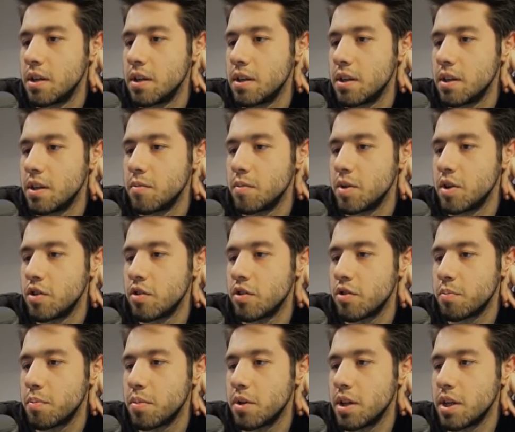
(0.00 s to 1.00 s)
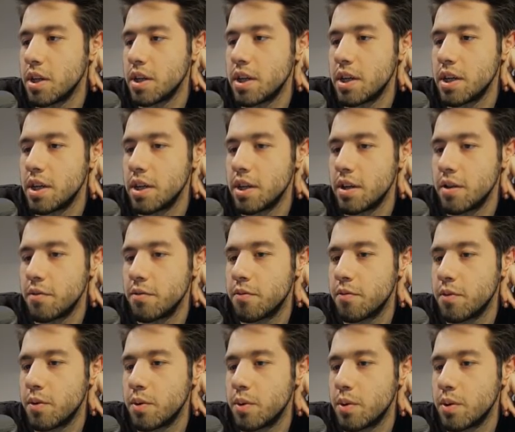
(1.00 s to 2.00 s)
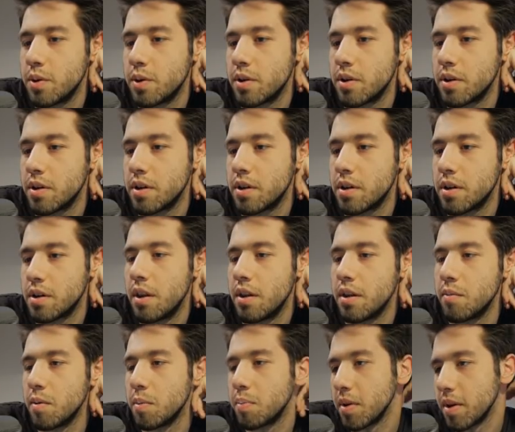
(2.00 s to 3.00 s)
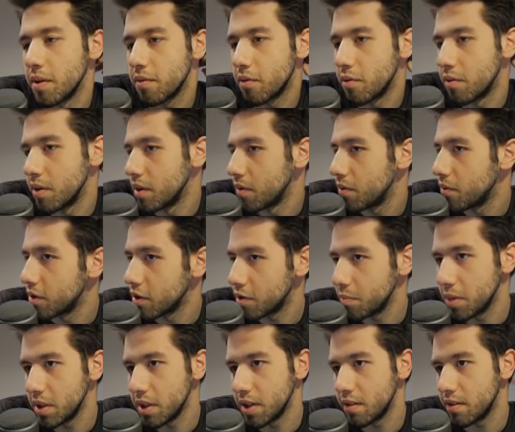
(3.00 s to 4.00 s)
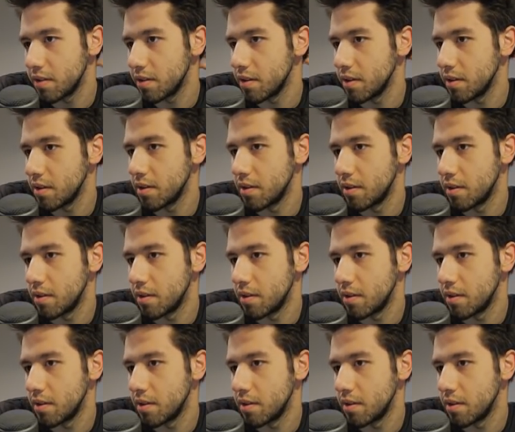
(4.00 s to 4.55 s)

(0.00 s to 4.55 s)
And then we just play for... I think we play for Reinforced Ballista.